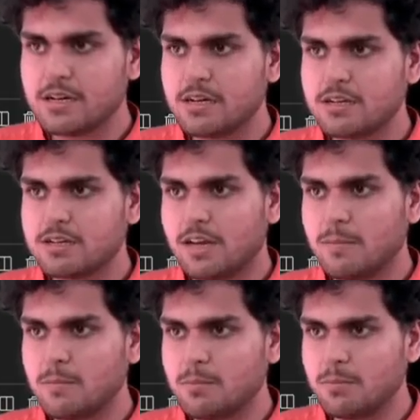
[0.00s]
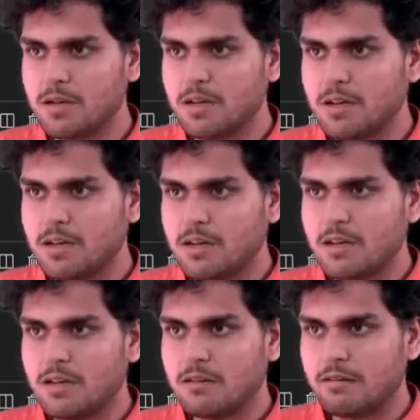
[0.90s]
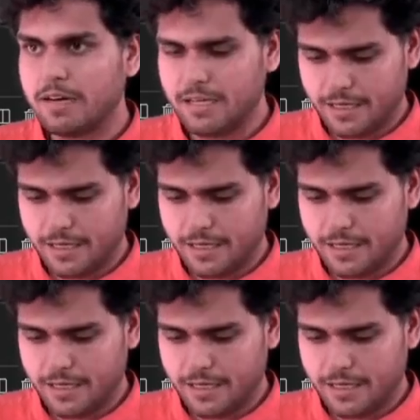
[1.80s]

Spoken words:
sum, right?